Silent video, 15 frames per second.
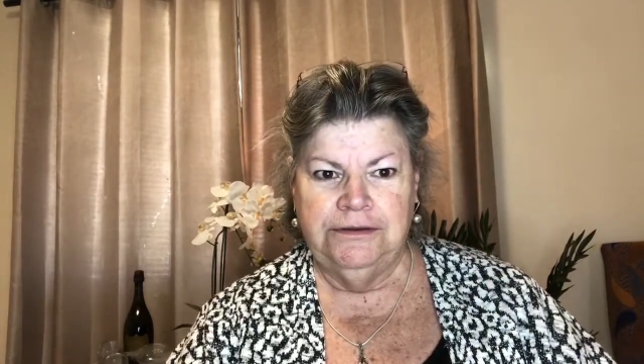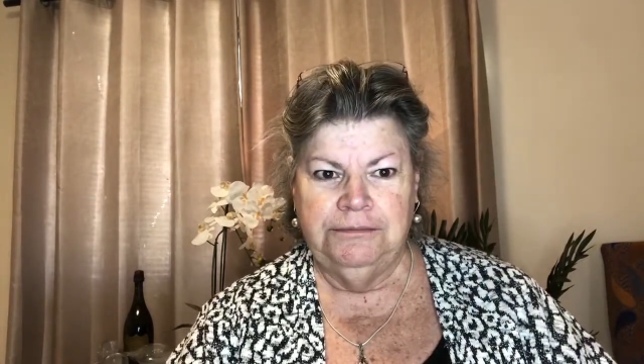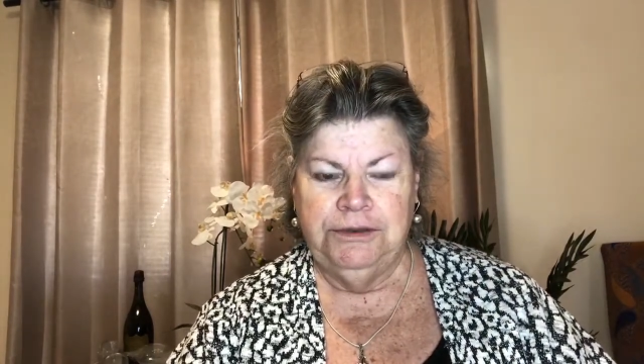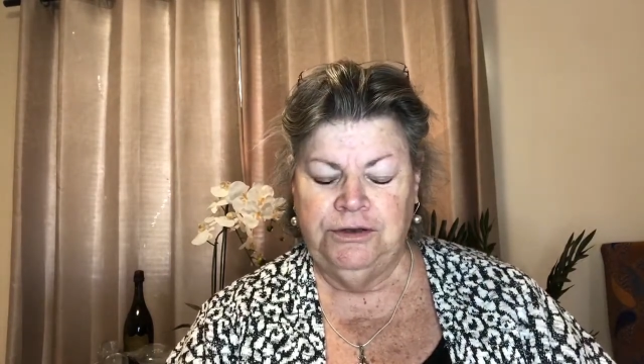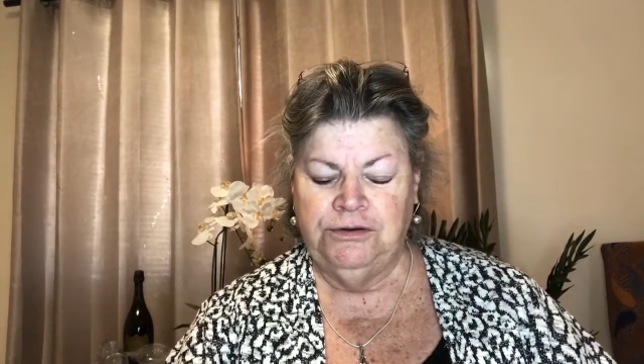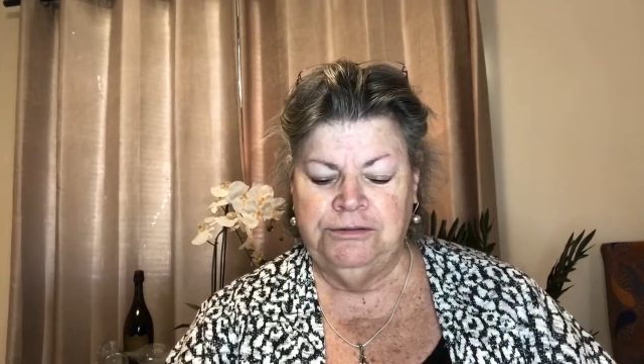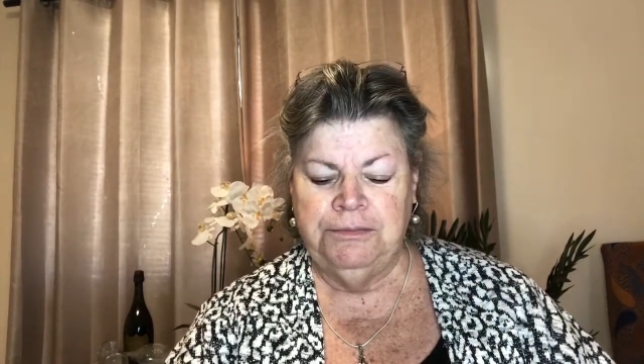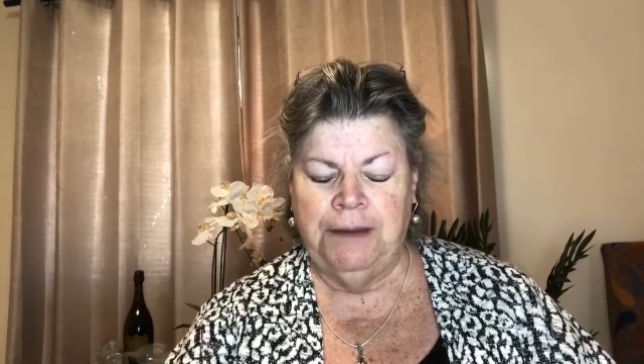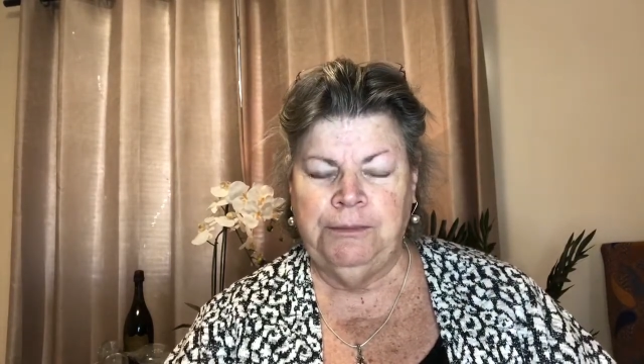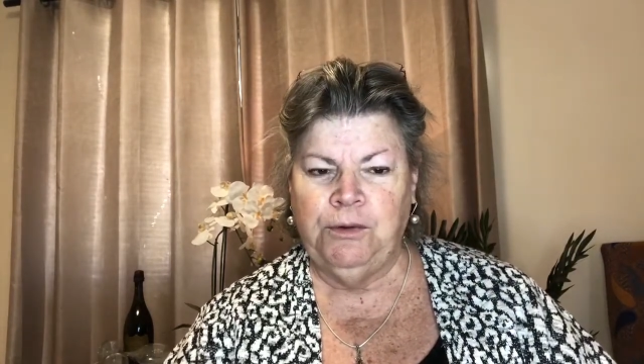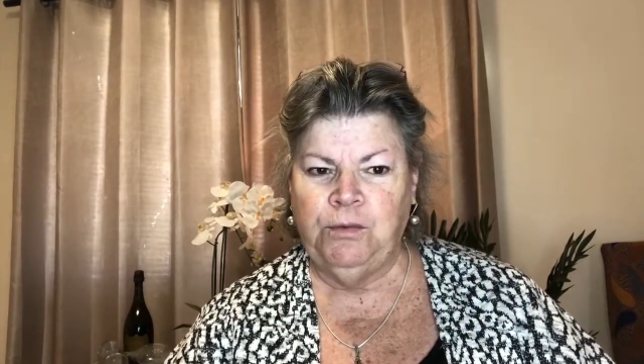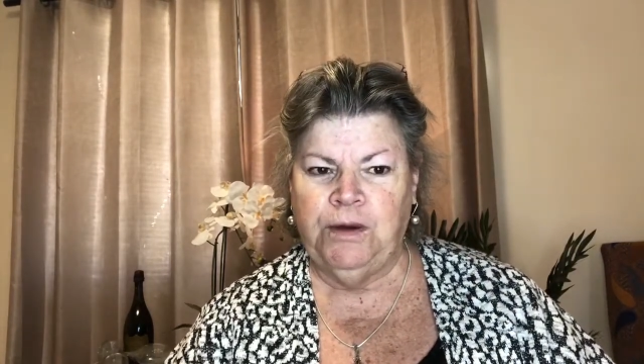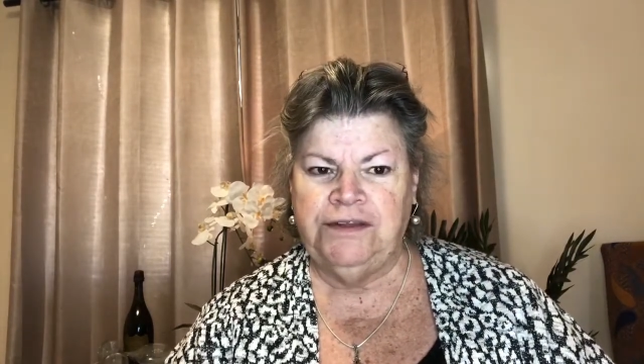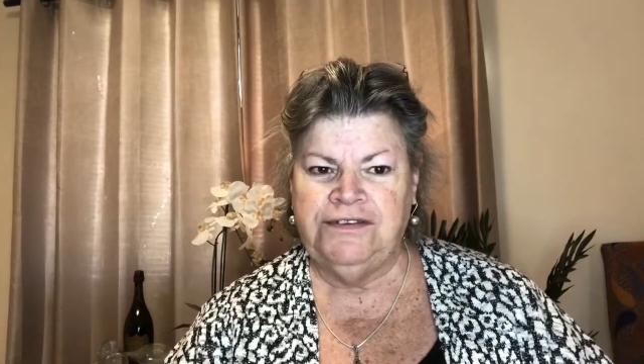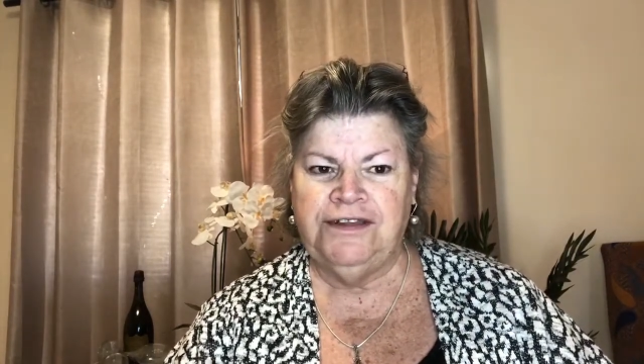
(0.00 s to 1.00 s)
because Mum
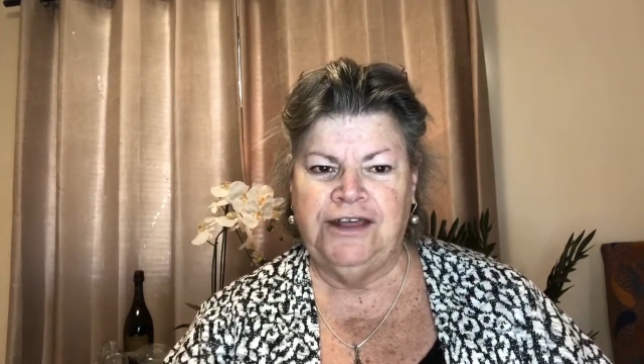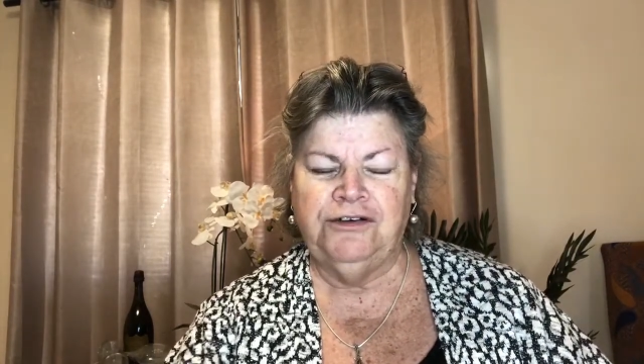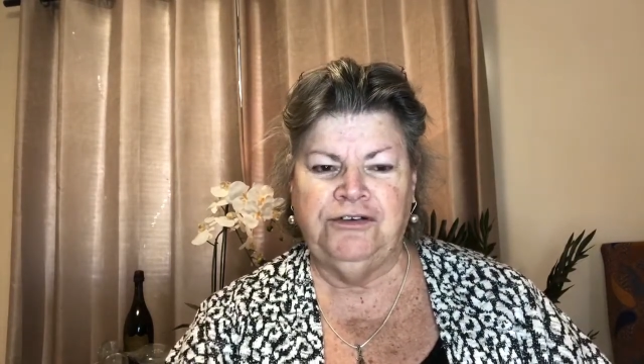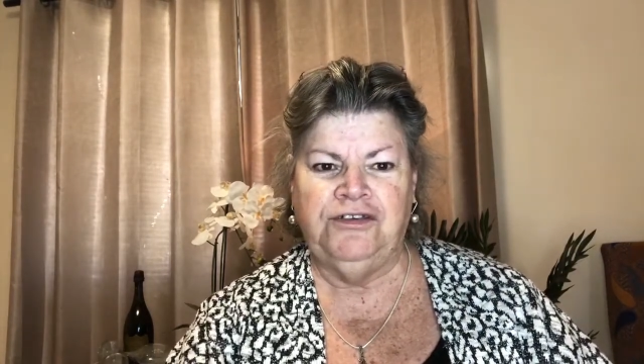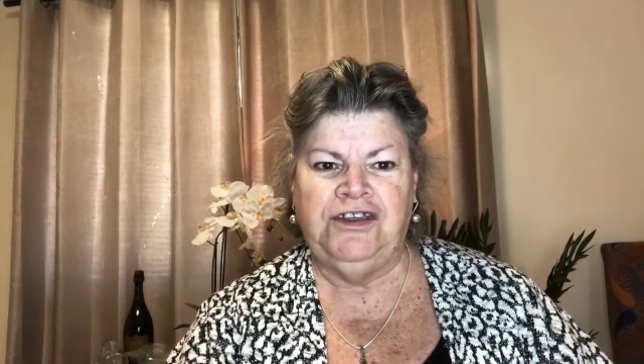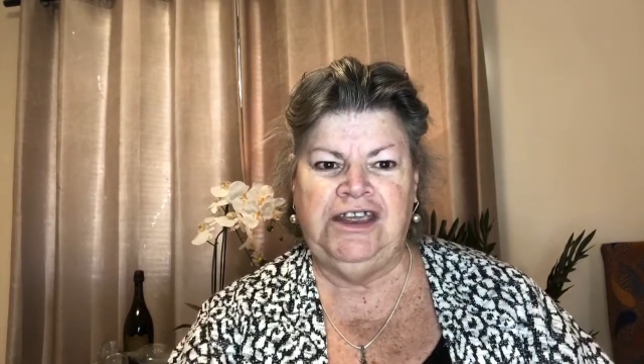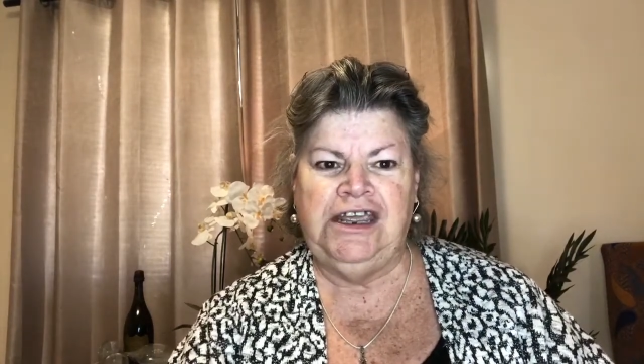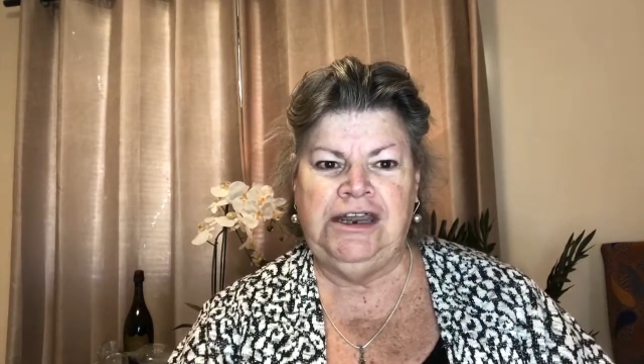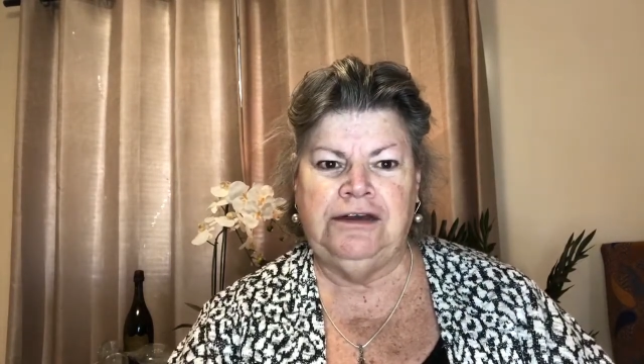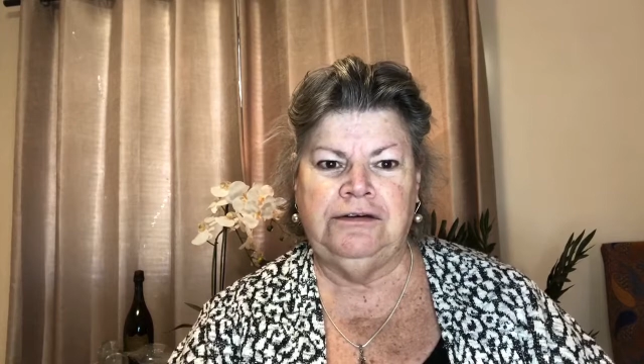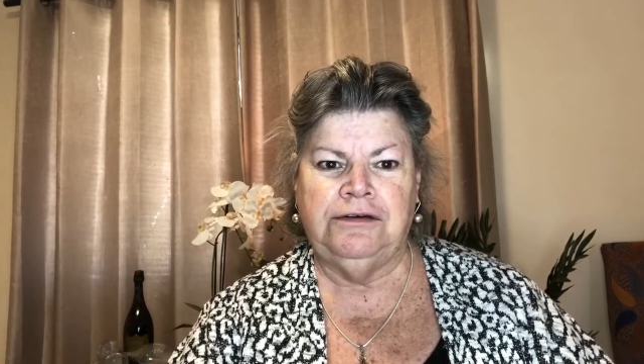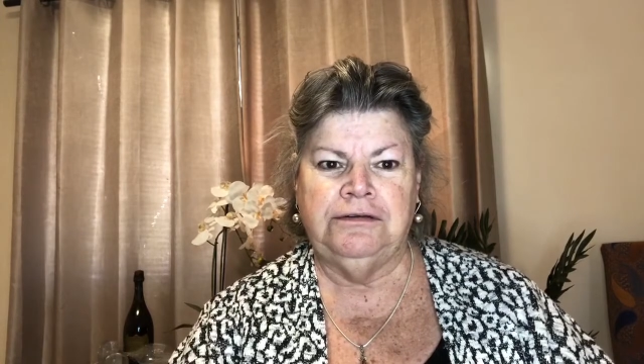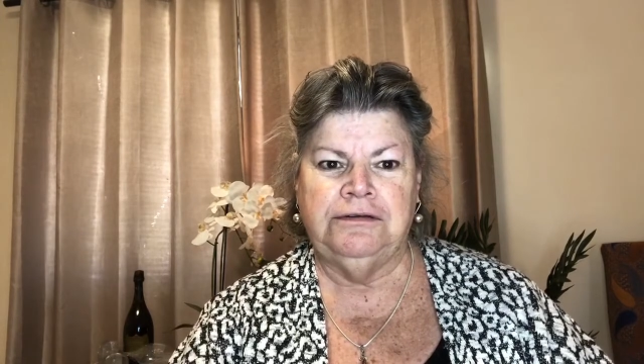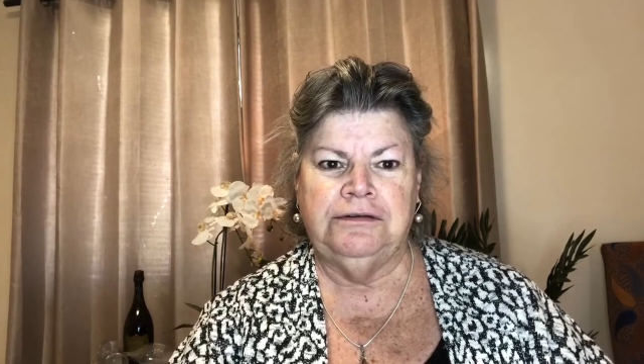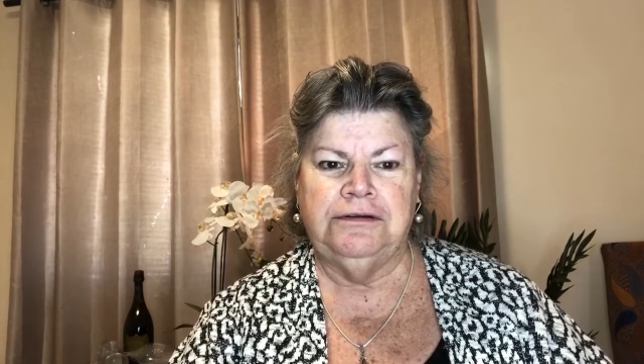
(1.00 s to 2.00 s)
always sat on the end.